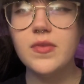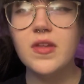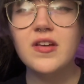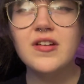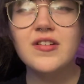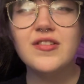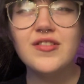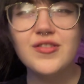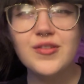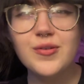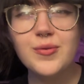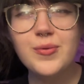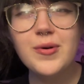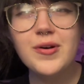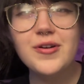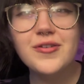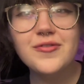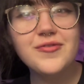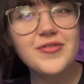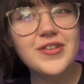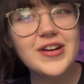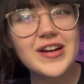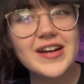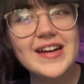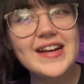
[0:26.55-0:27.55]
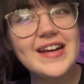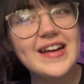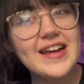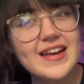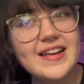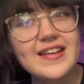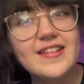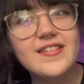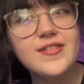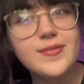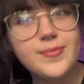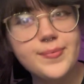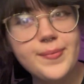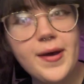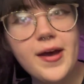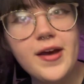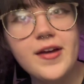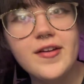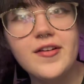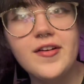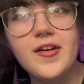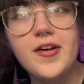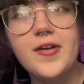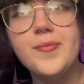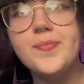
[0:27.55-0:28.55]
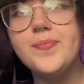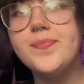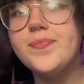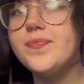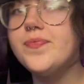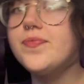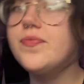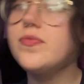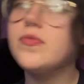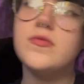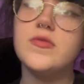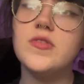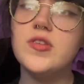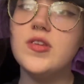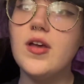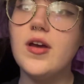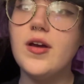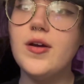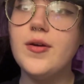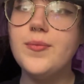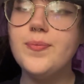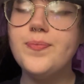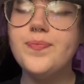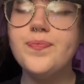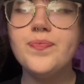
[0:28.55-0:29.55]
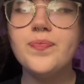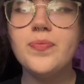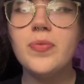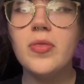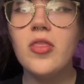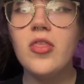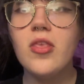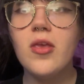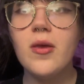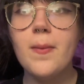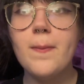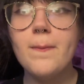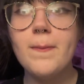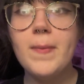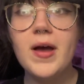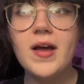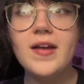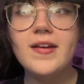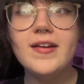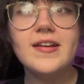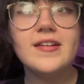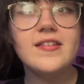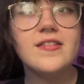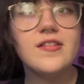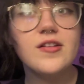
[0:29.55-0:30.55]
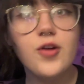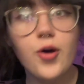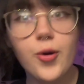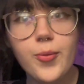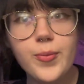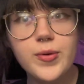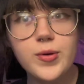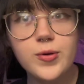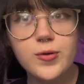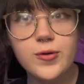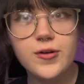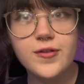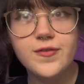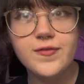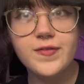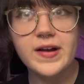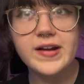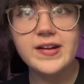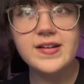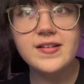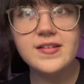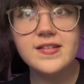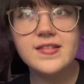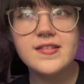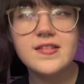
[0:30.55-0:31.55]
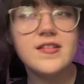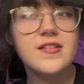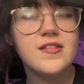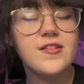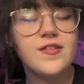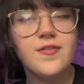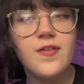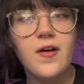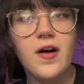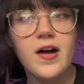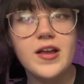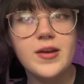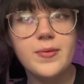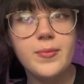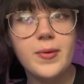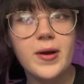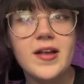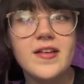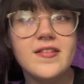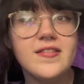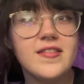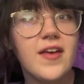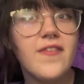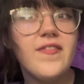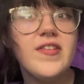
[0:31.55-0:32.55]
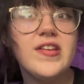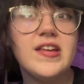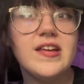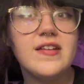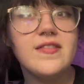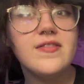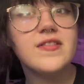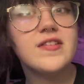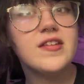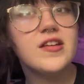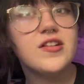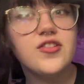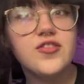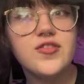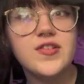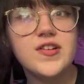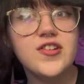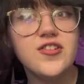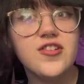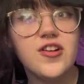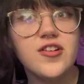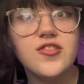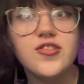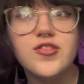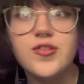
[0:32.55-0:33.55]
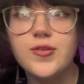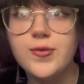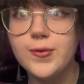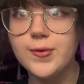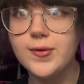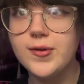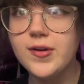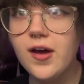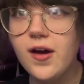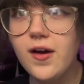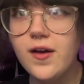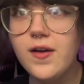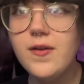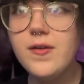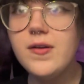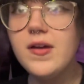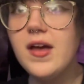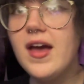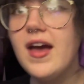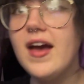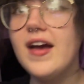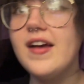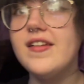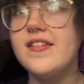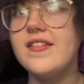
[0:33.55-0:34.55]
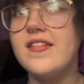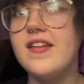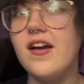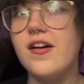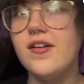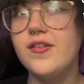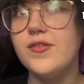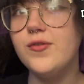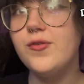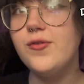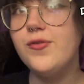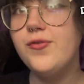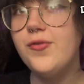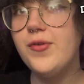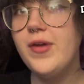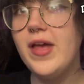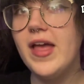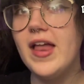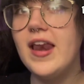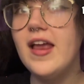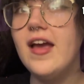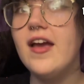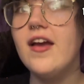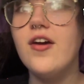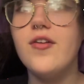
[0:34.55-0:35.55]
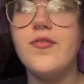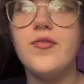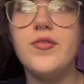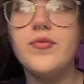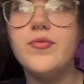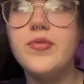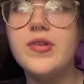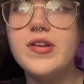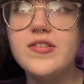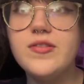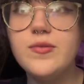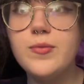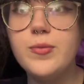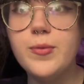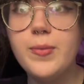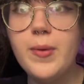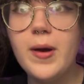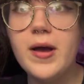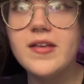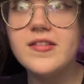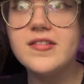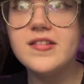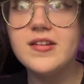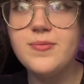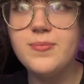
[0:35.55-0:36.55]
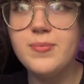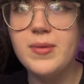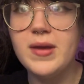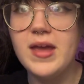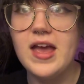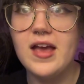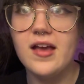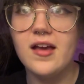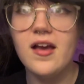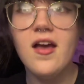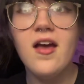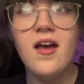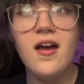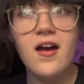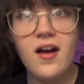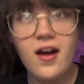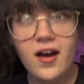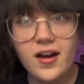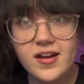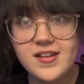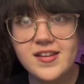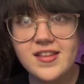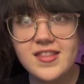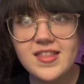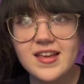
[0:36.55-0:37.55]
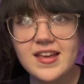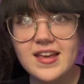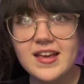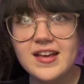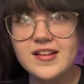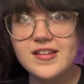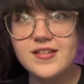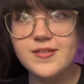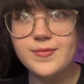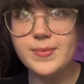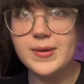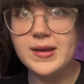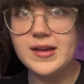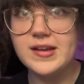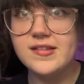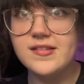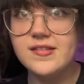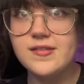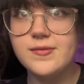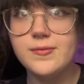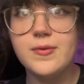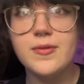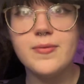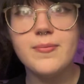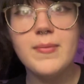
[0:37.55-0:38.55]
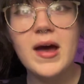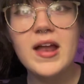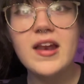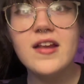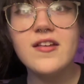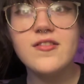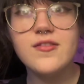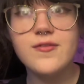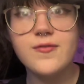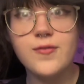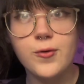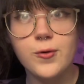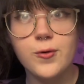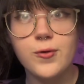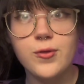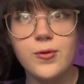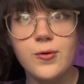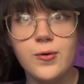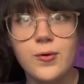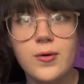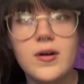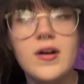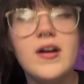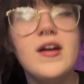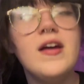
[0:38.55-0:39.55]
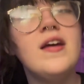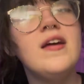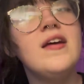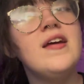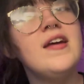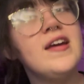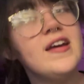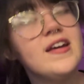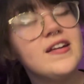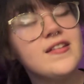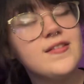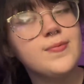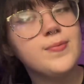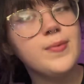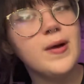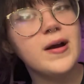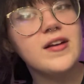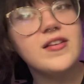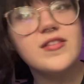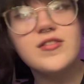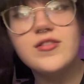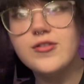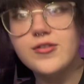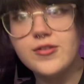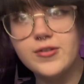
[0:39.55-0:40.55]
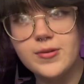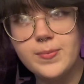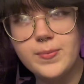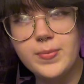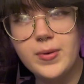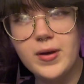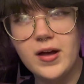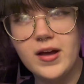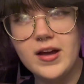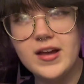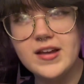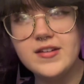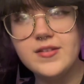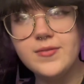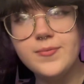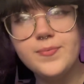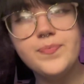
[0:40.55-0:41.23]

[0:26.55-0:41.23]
So what really is murder? So murder is a common law offence defined by a 17th century judge, Lord Coke, as the unlawful killing of a reasonable person in being under the king's peace with malice aforethought, express or implied.